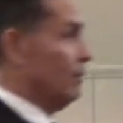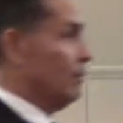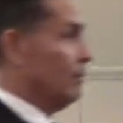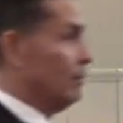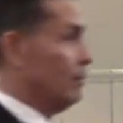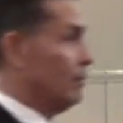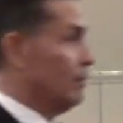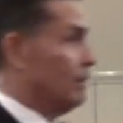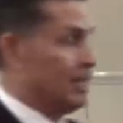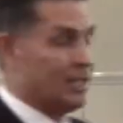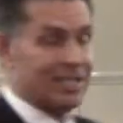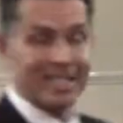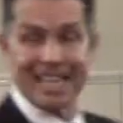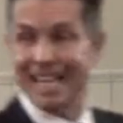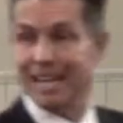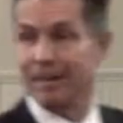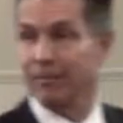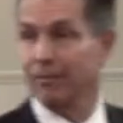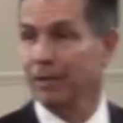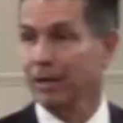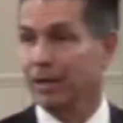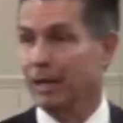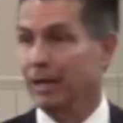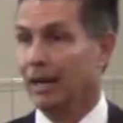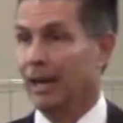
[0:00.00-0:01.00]
this
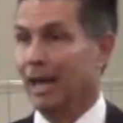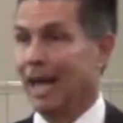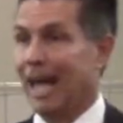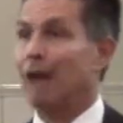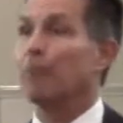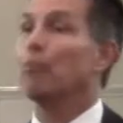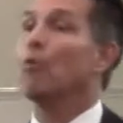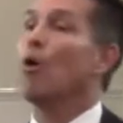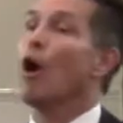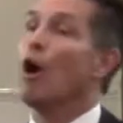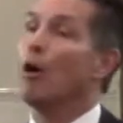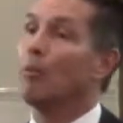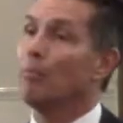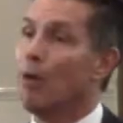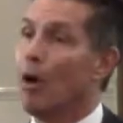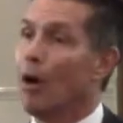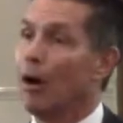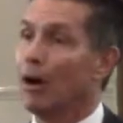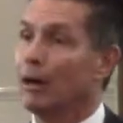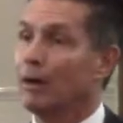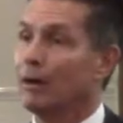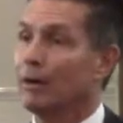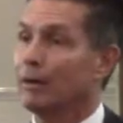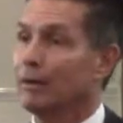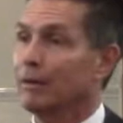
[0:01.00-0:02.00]
evening? At
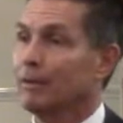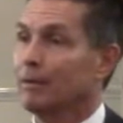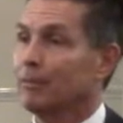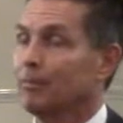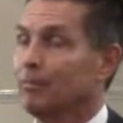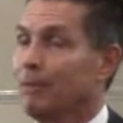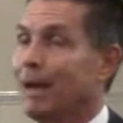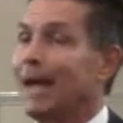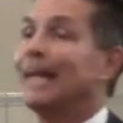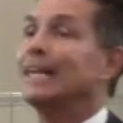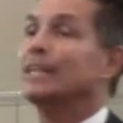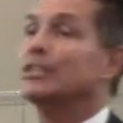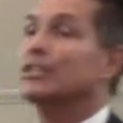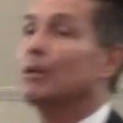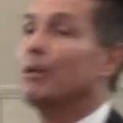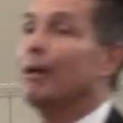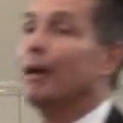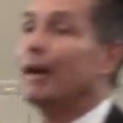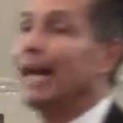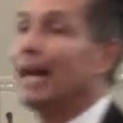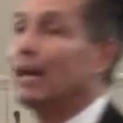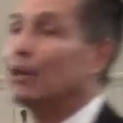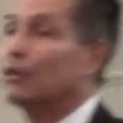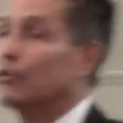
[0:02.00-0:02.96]
Walmart begging somebody else